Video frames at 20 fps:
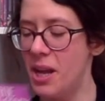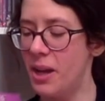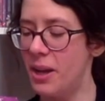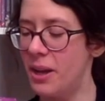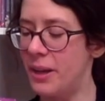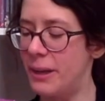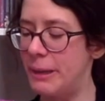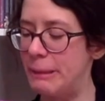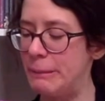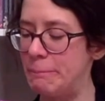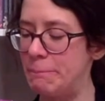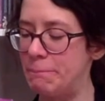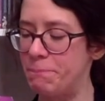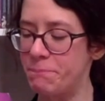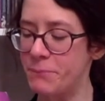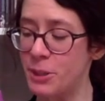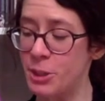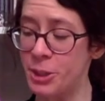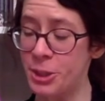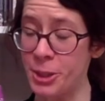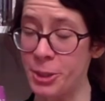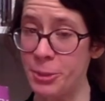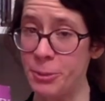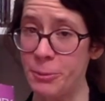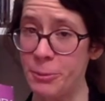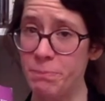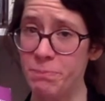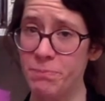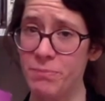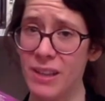Um,
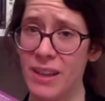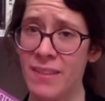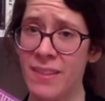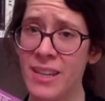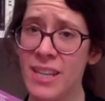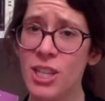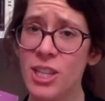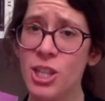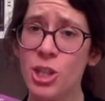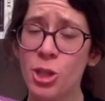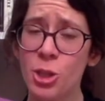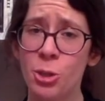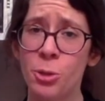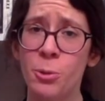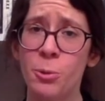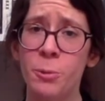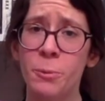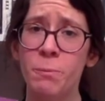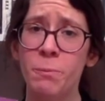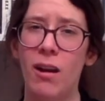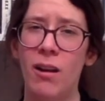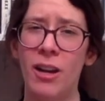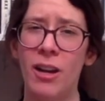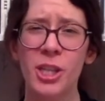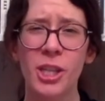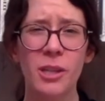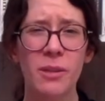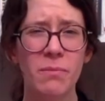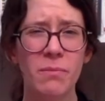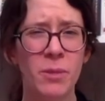so these two are
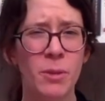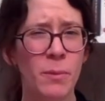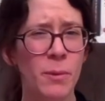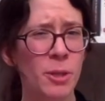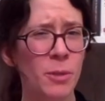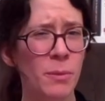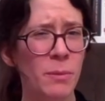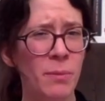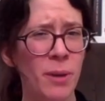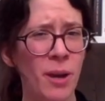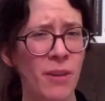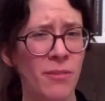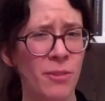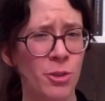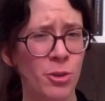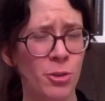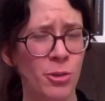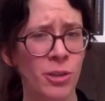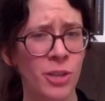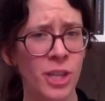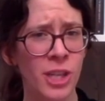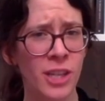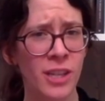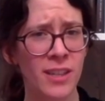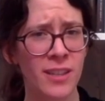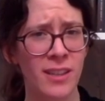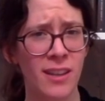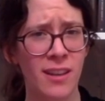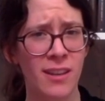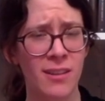actually supposed to be part of a trilogy
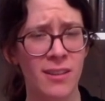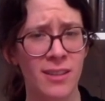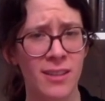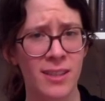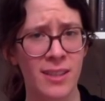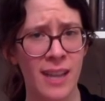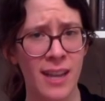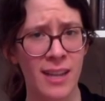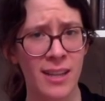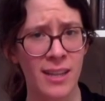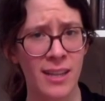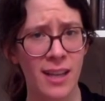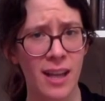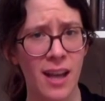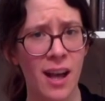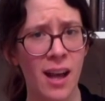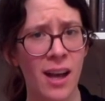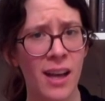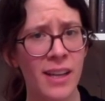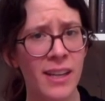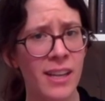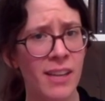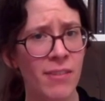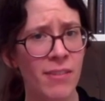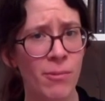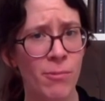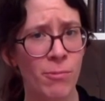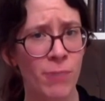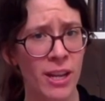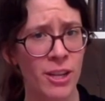as I understand it. I
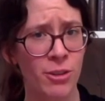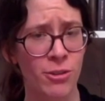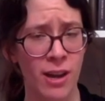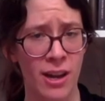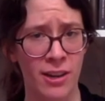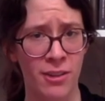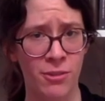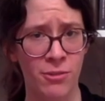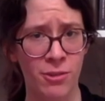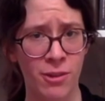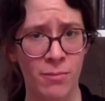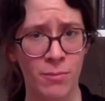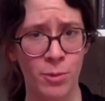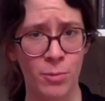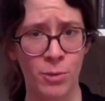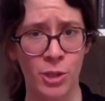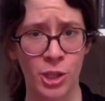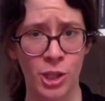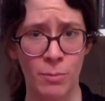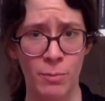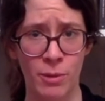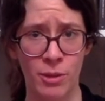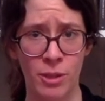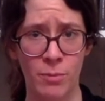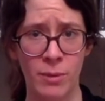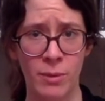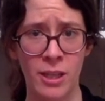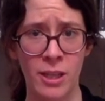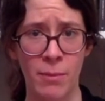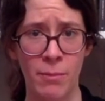never read Dragon Drums, which is supposed to
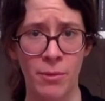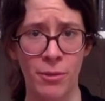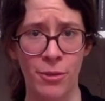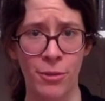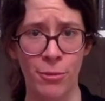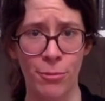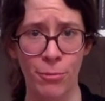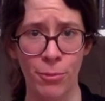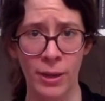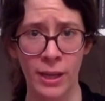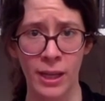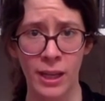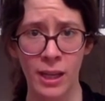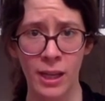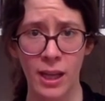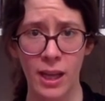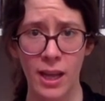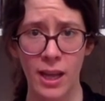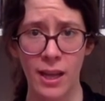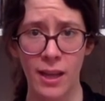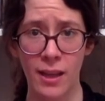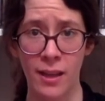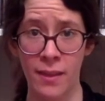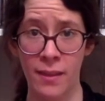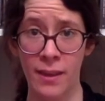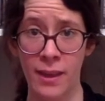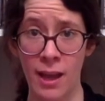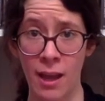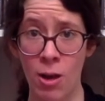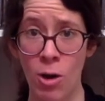be number three in
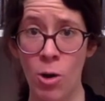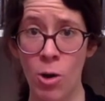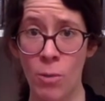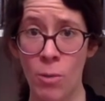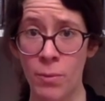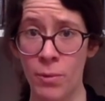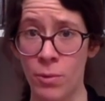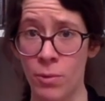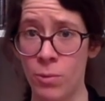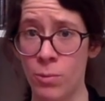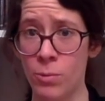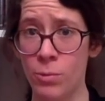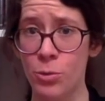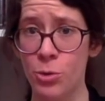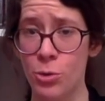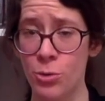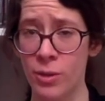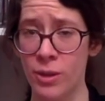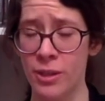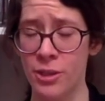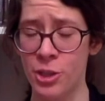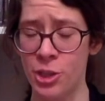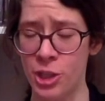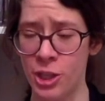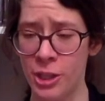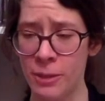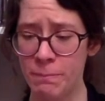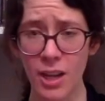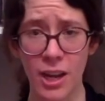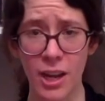the Harper Hall
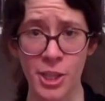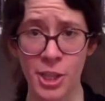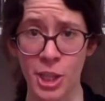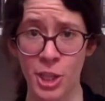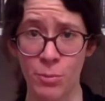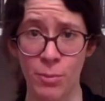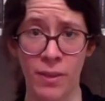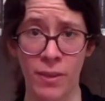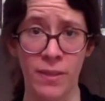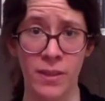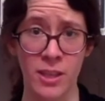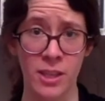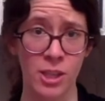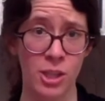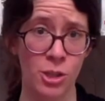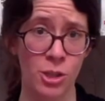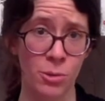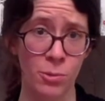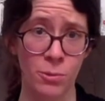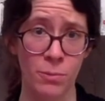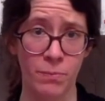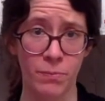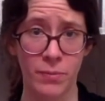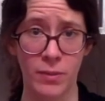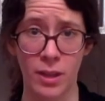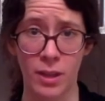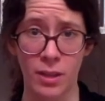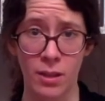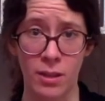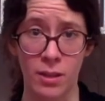trilogy. I just read these two,
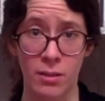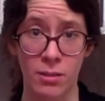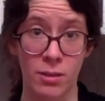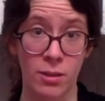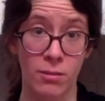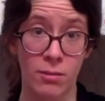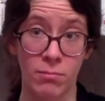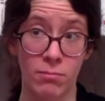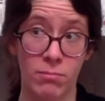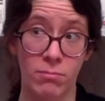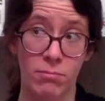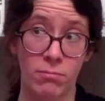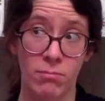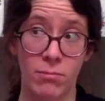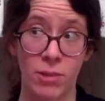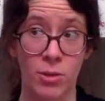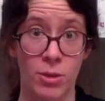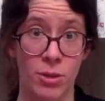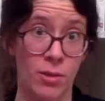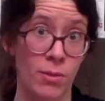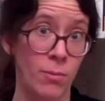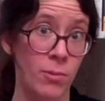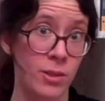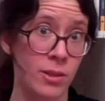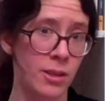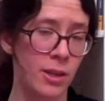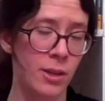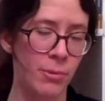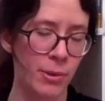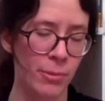and so those are the ones
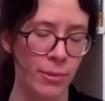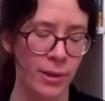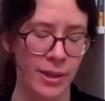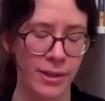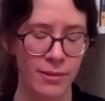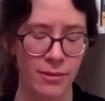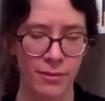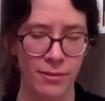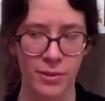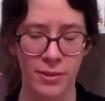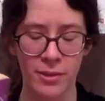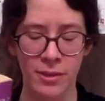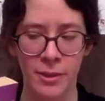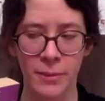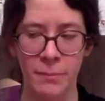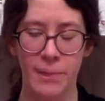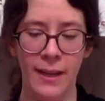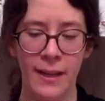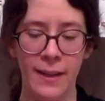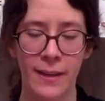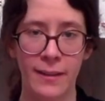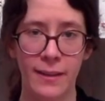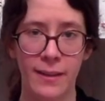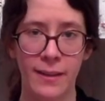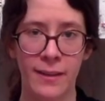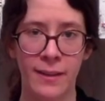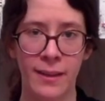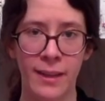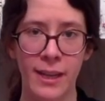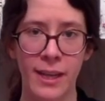I reread, obviously. And
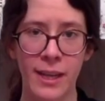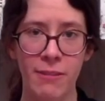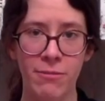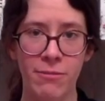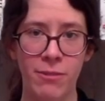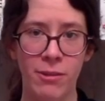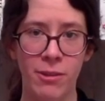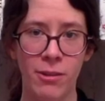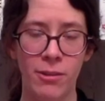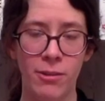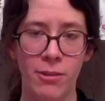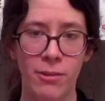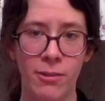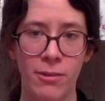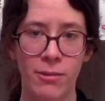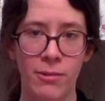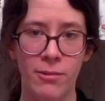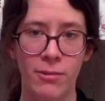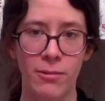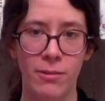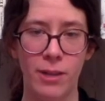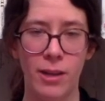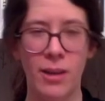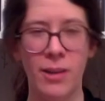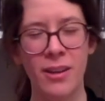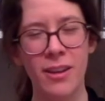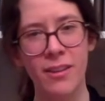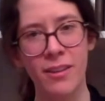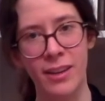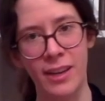they follow
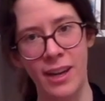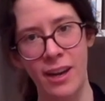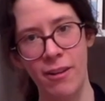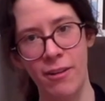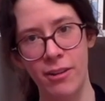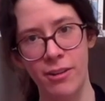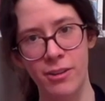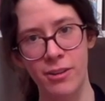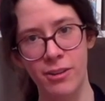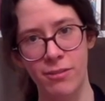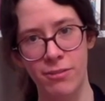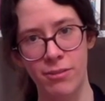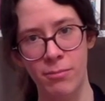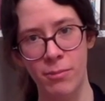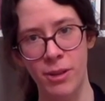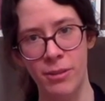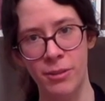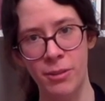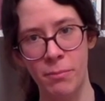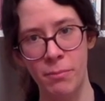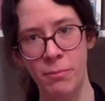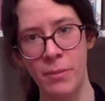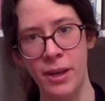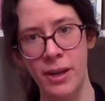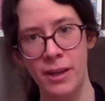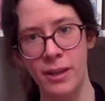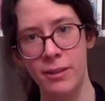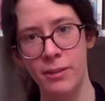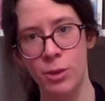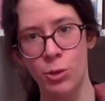another character from like the
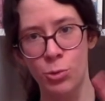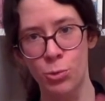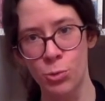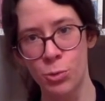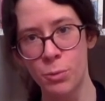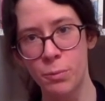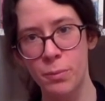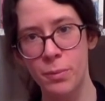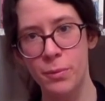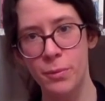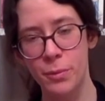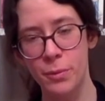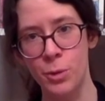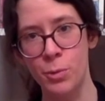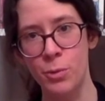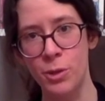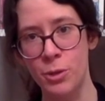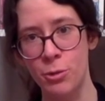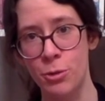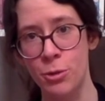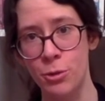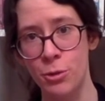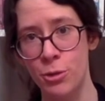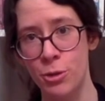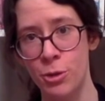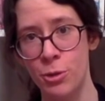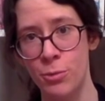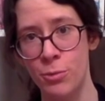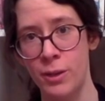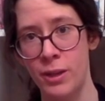main group you're introduced
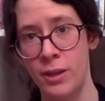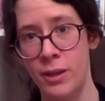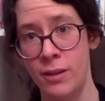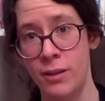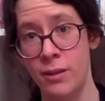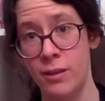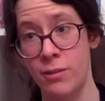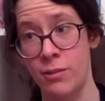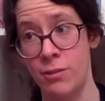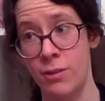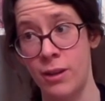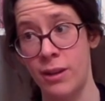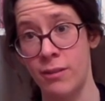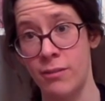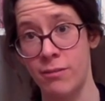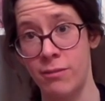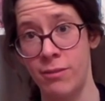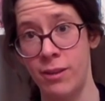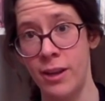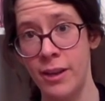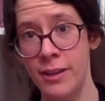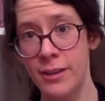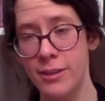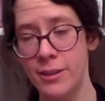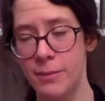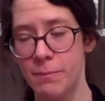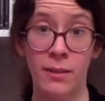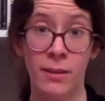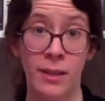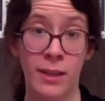to in Dragonflight,
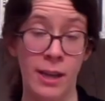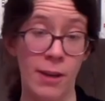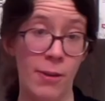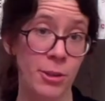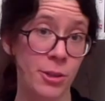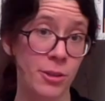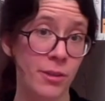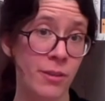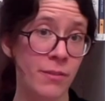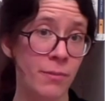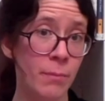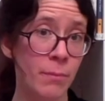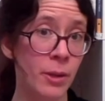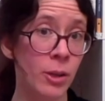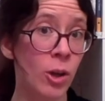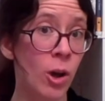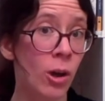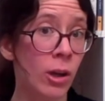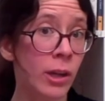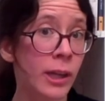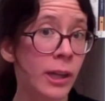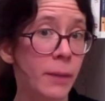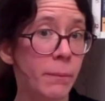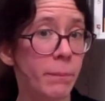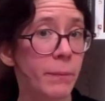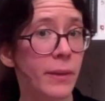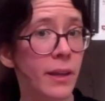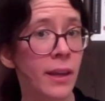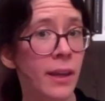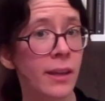the character of Menolly,
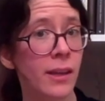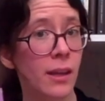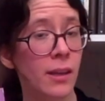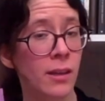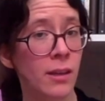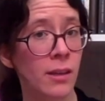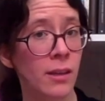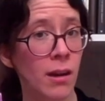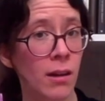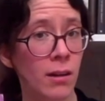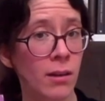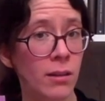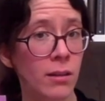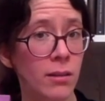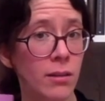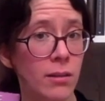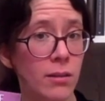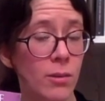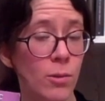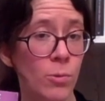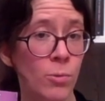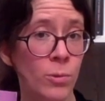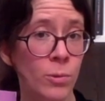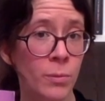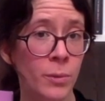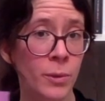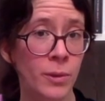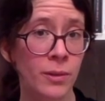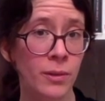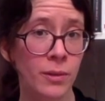a young
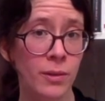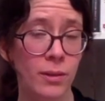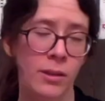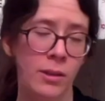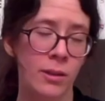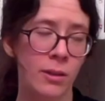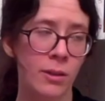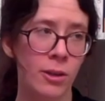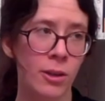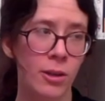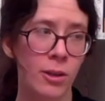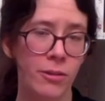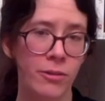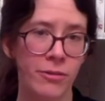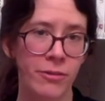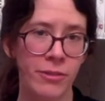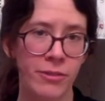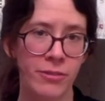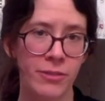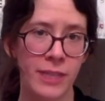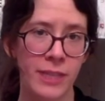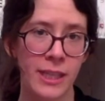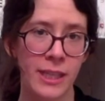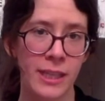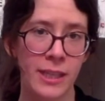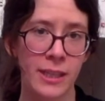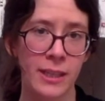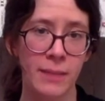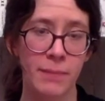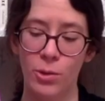woman, young girl of
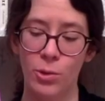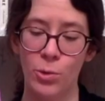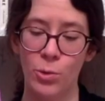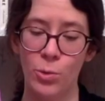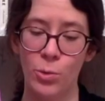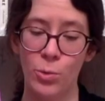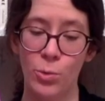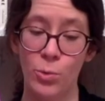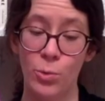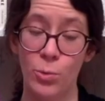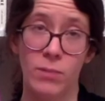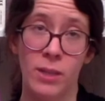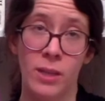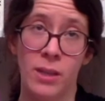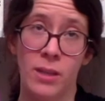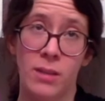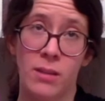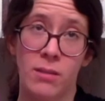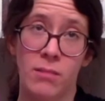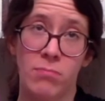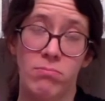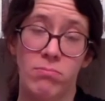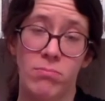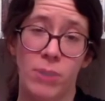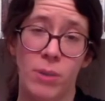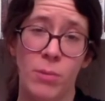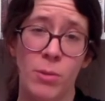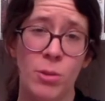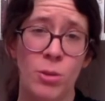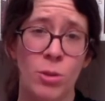fifteen, who is
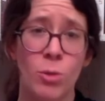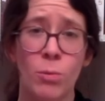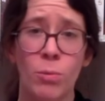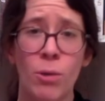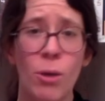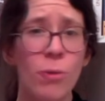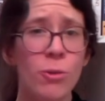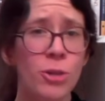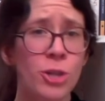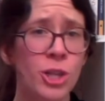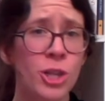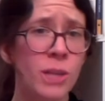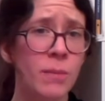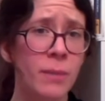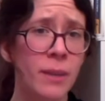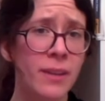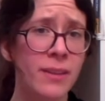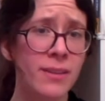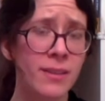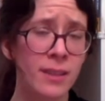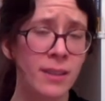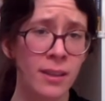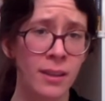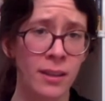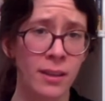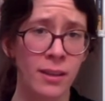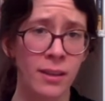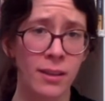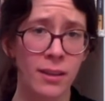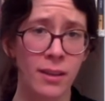a musical prodigy,
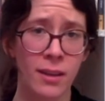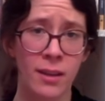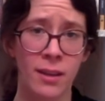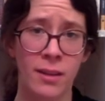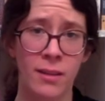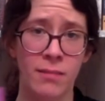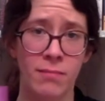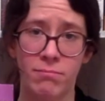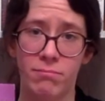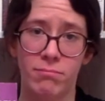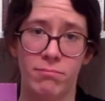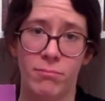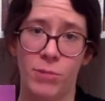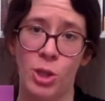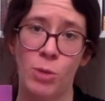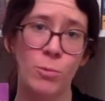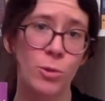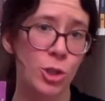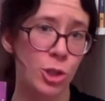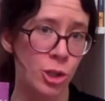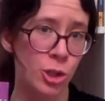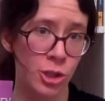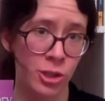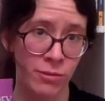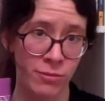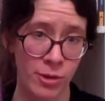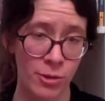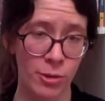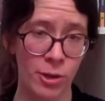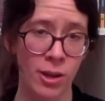basically, and she wants to
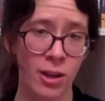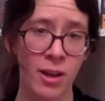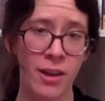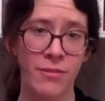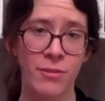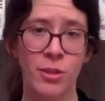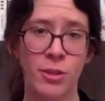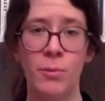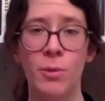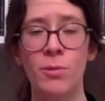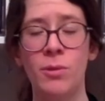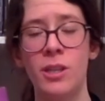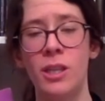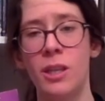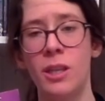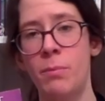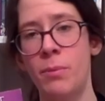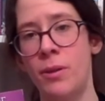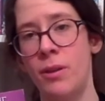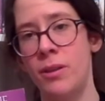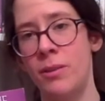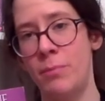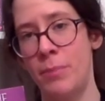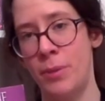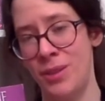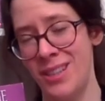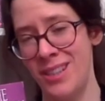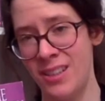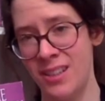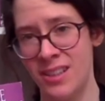devote her life to music, but in
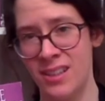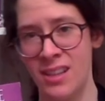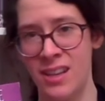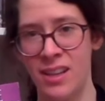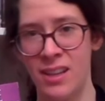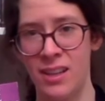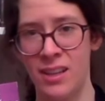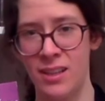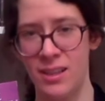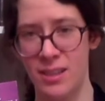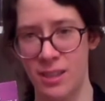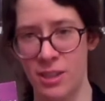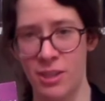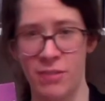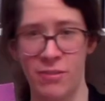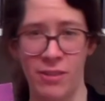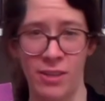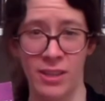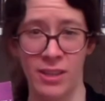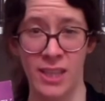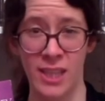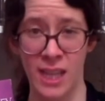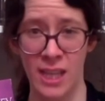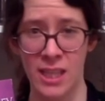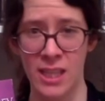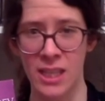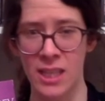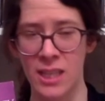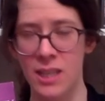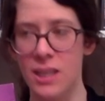Pernese society, it's actually fairly
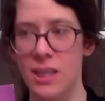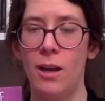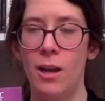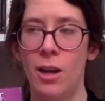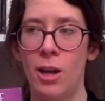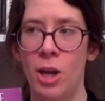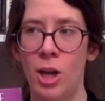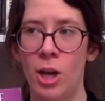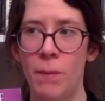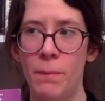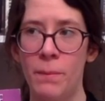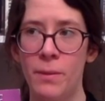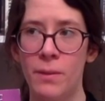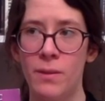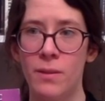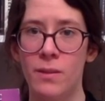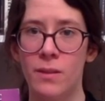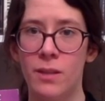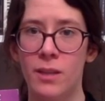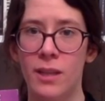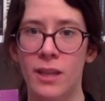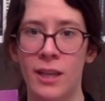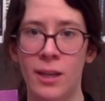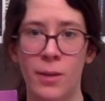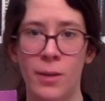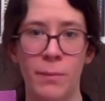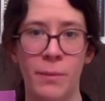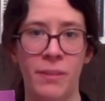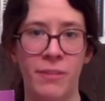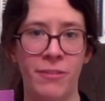sexist. Harpers
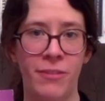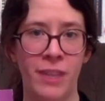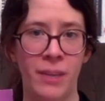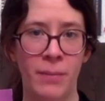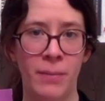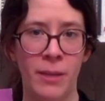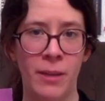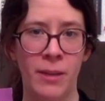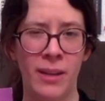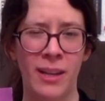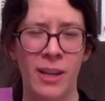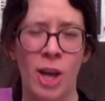cannot be female, and